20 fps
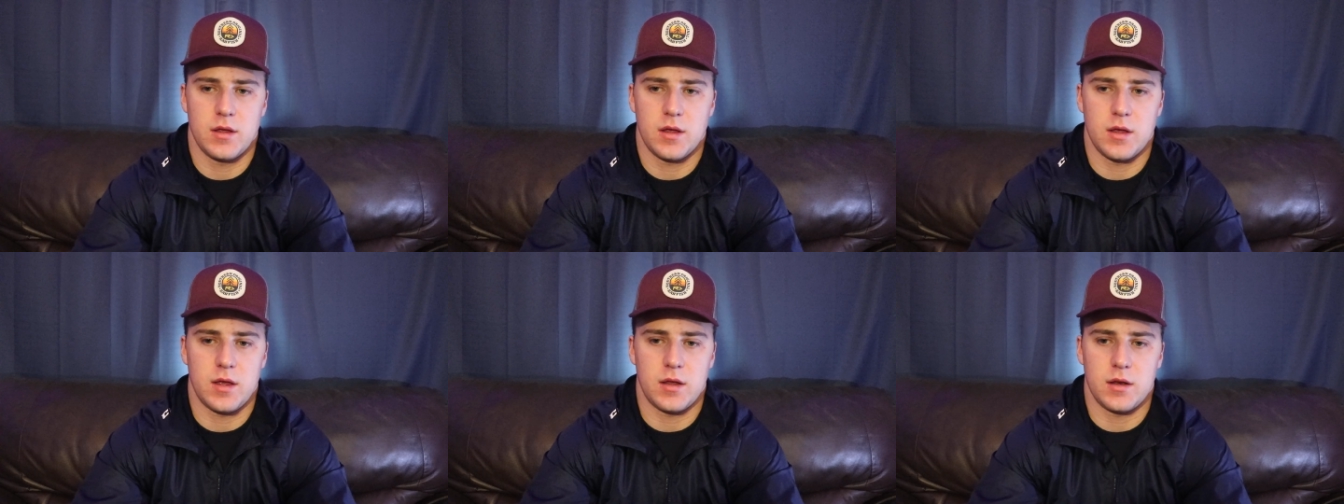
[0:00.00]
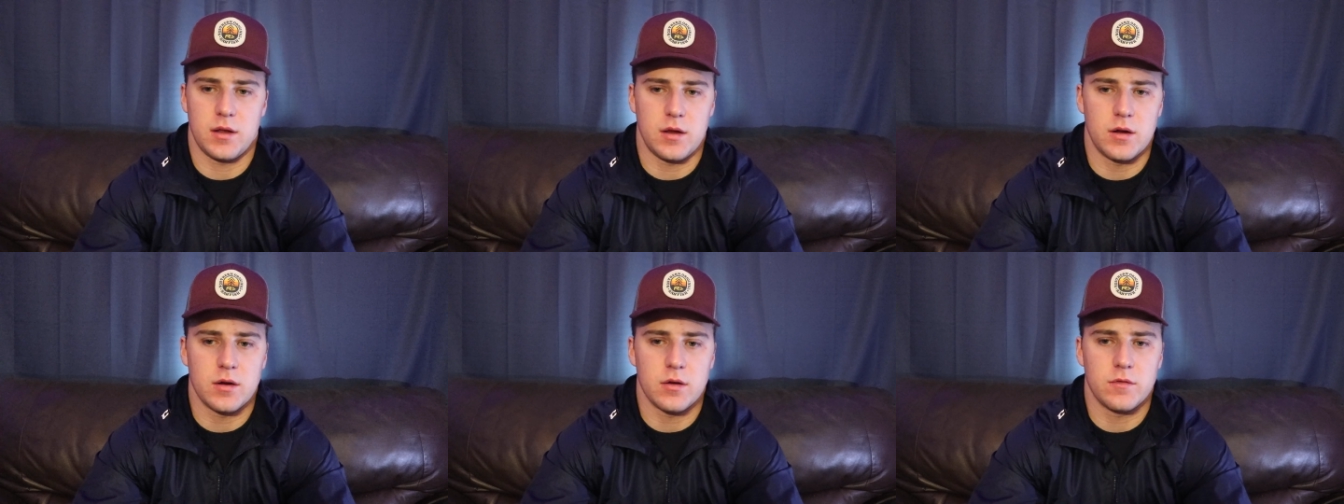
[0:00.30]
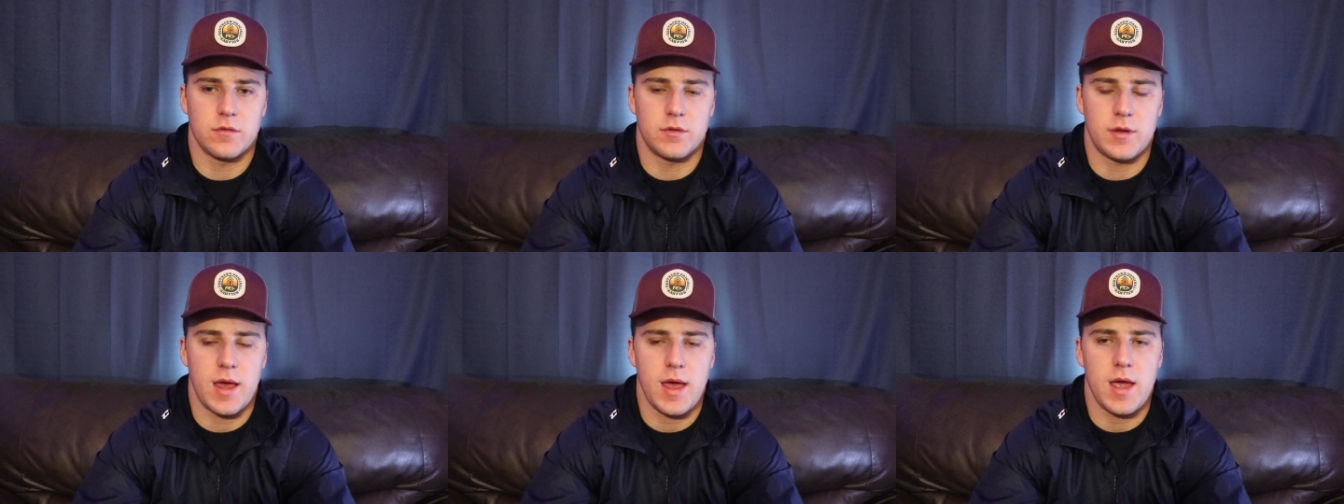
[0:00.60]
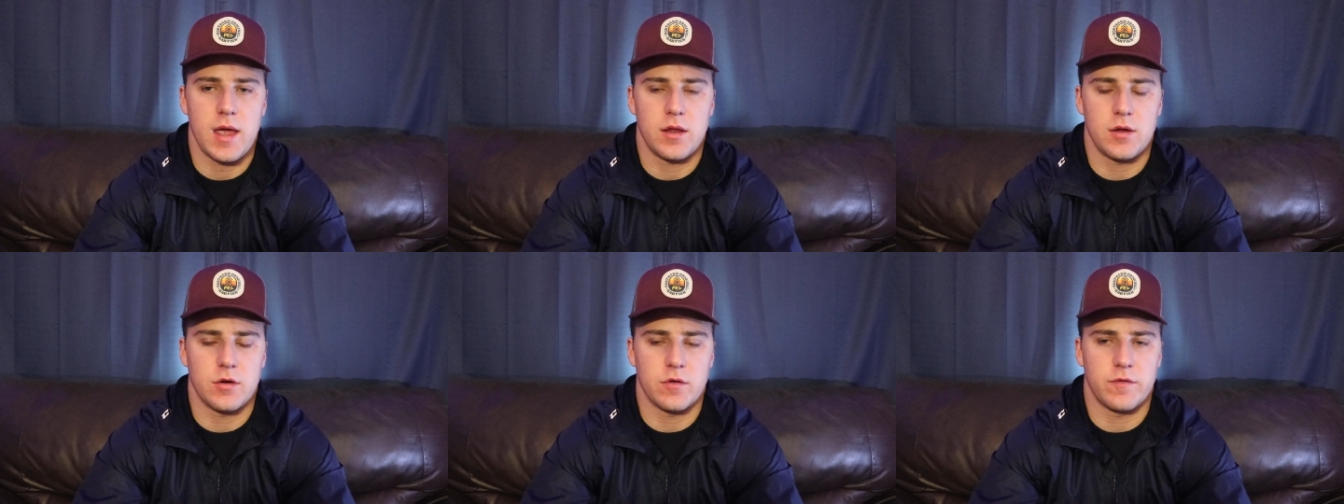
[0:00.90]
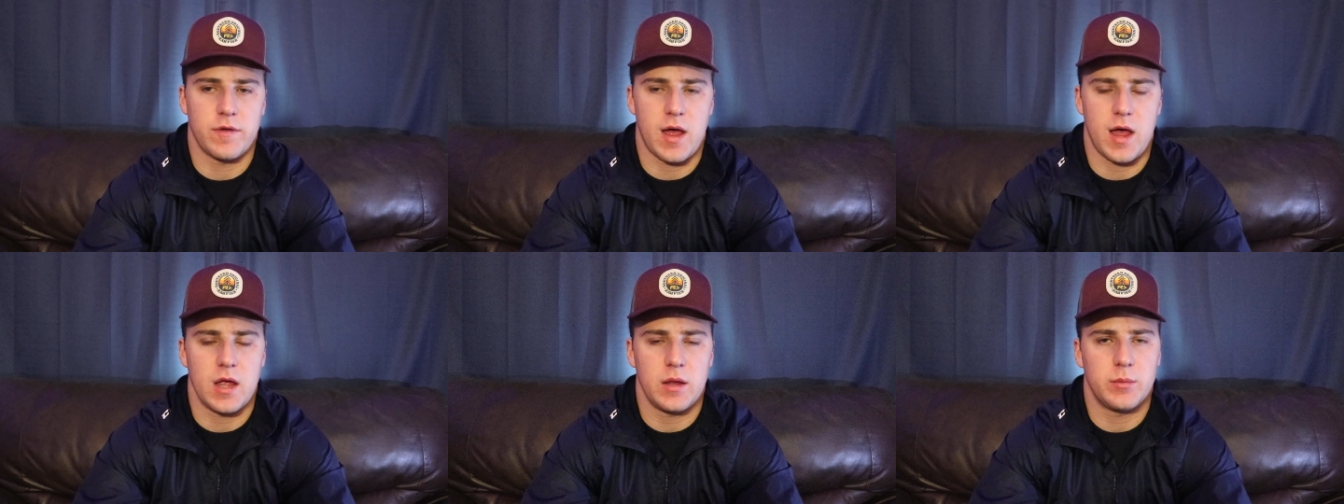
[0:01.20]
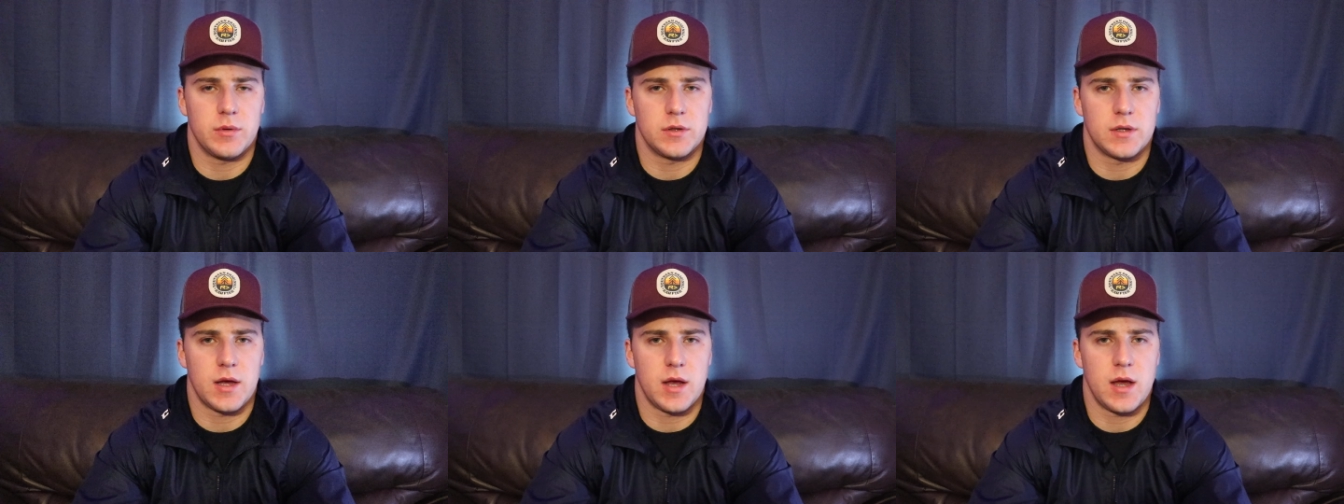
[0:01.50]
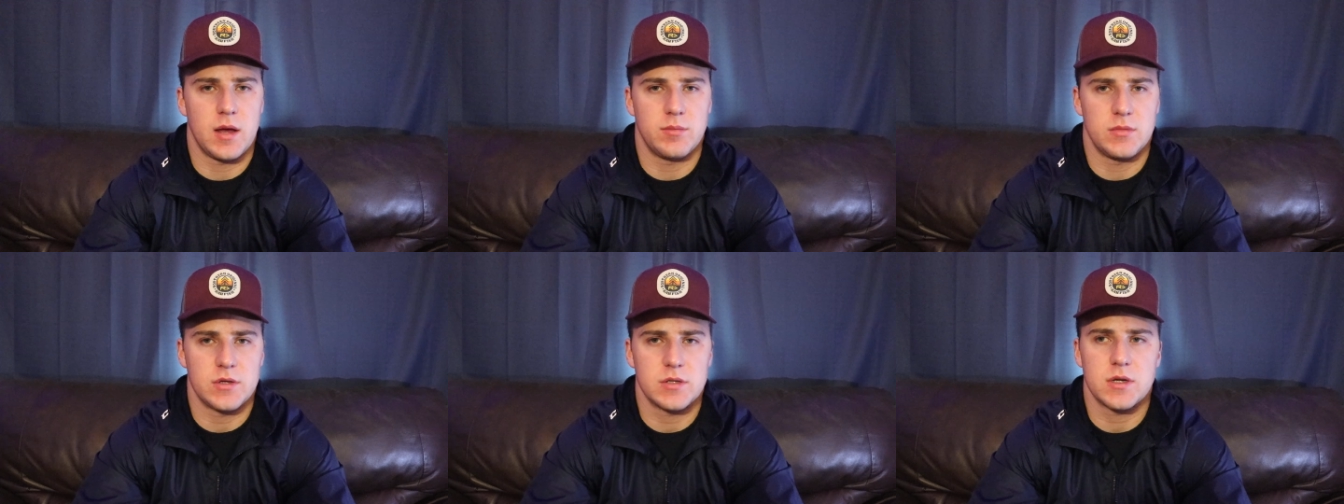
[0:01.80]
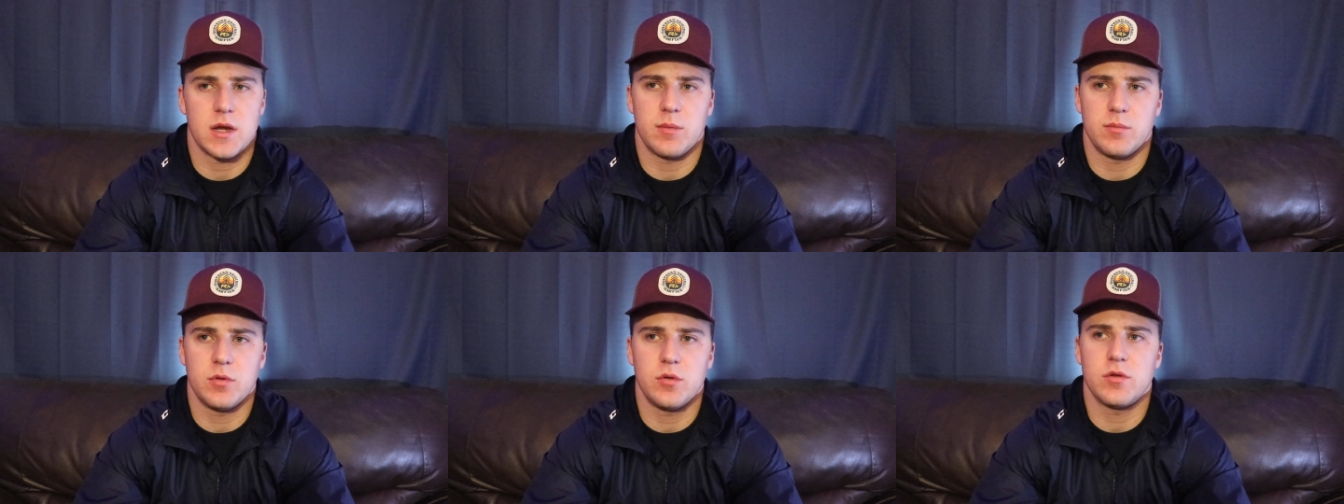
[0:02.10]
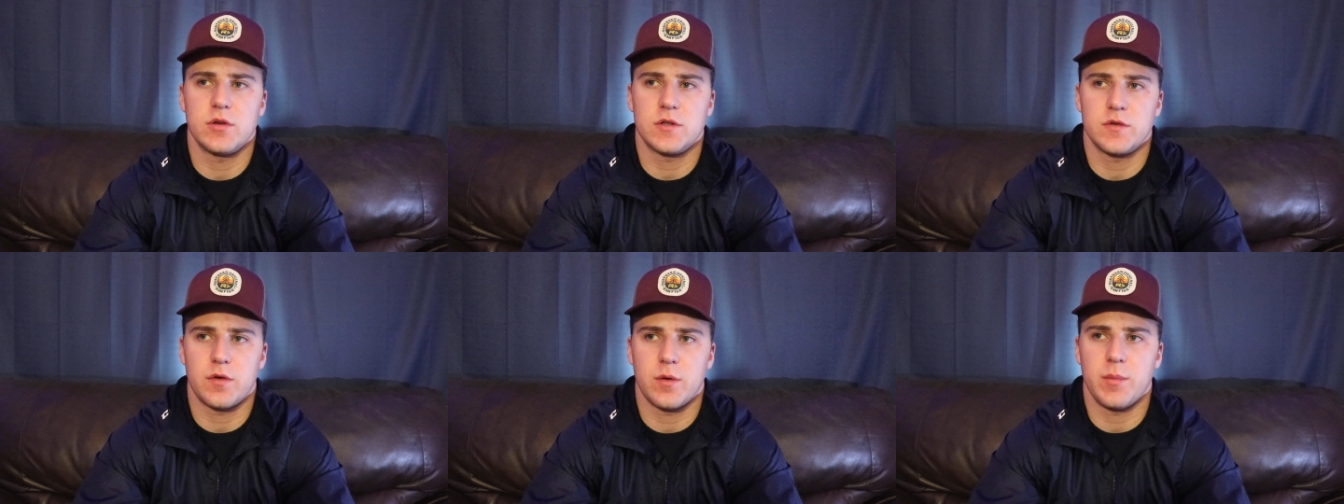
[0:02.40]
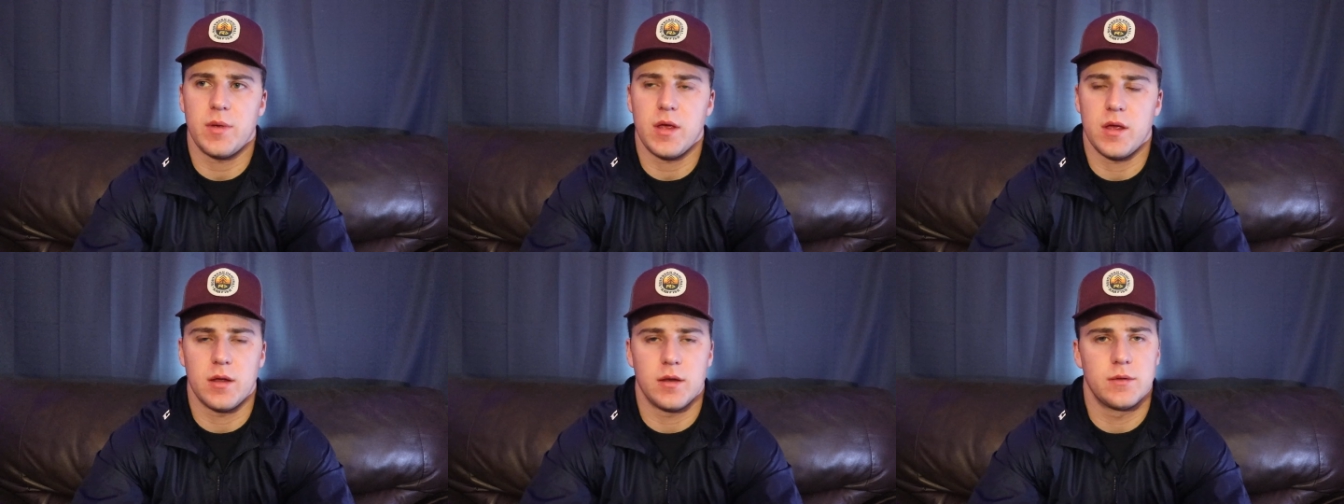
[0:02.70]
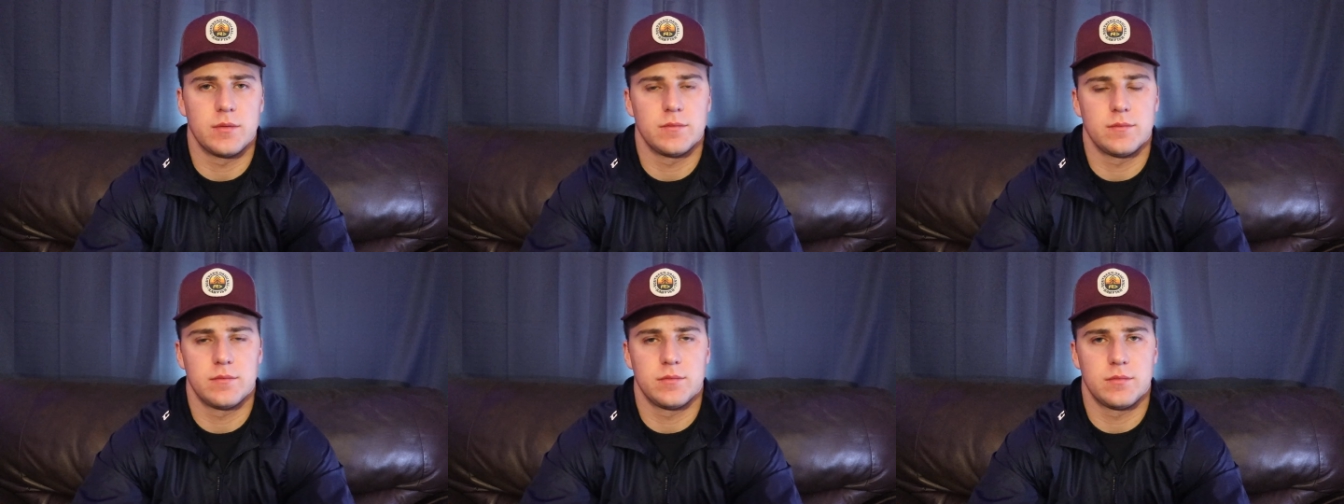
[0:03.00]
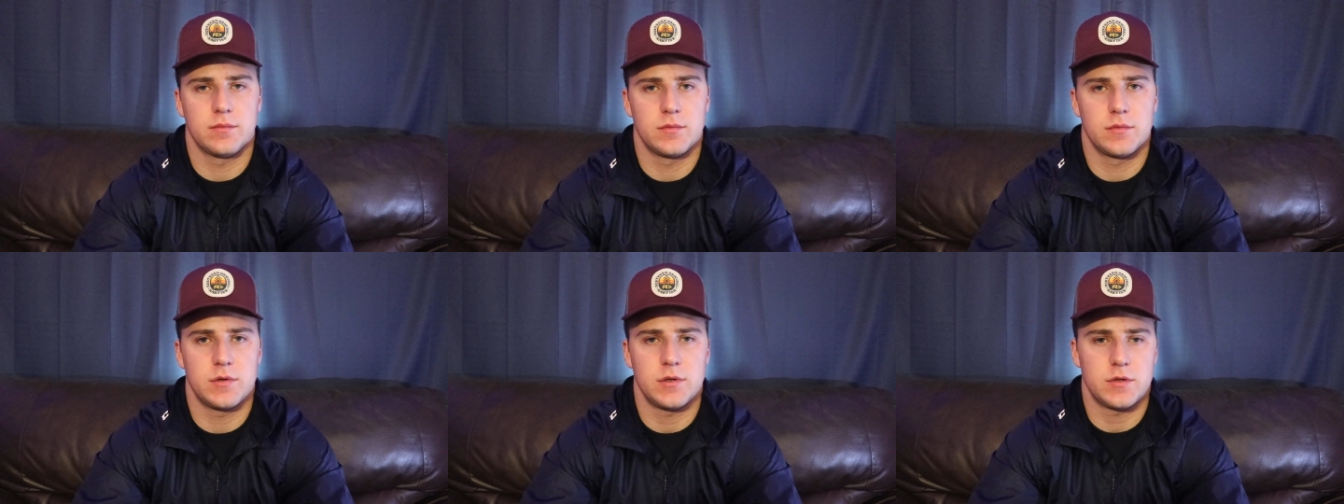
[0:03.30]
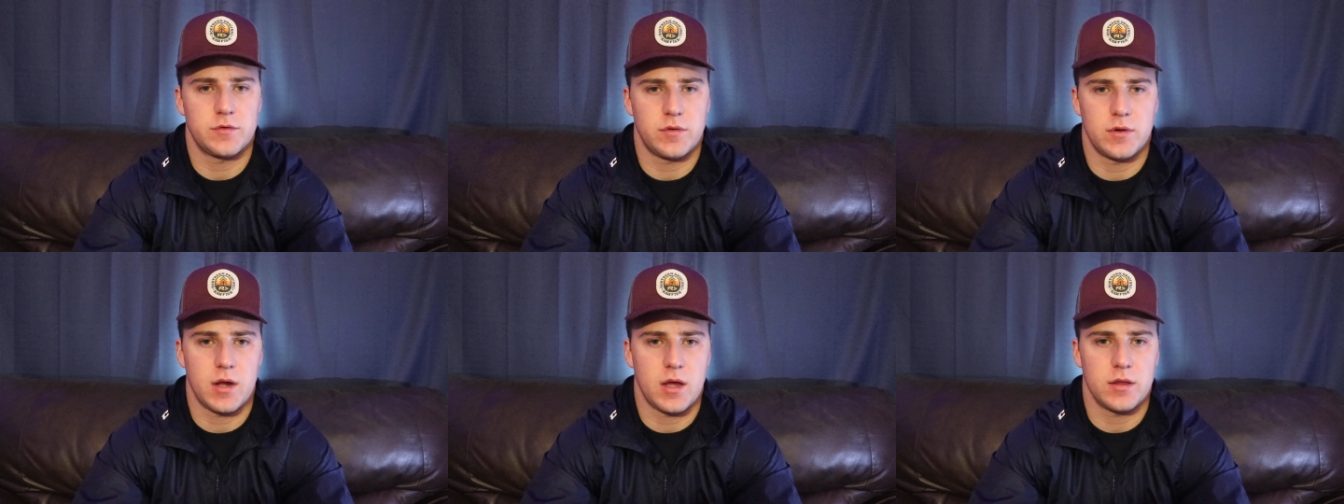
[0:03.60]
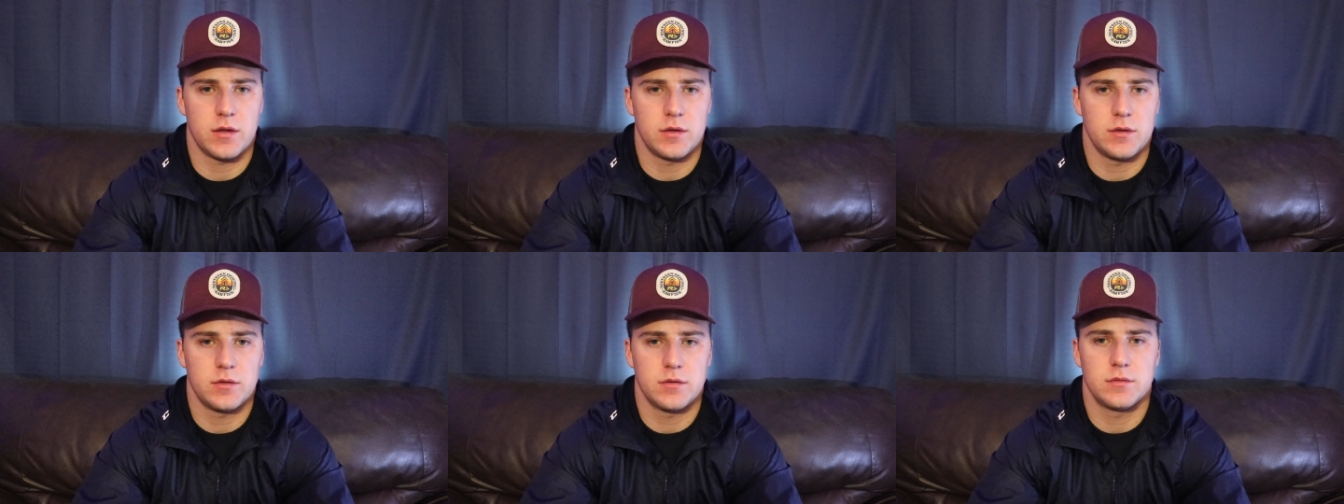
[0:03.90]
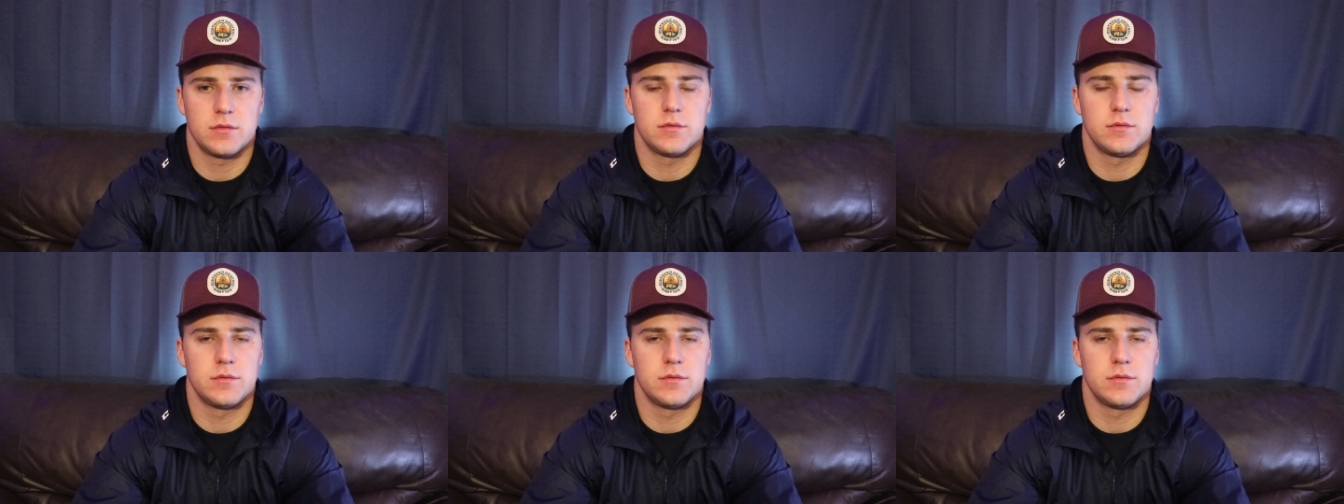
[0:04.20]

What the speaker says: At a year, day, in your valuable time, just come do this for me. Just for nothing.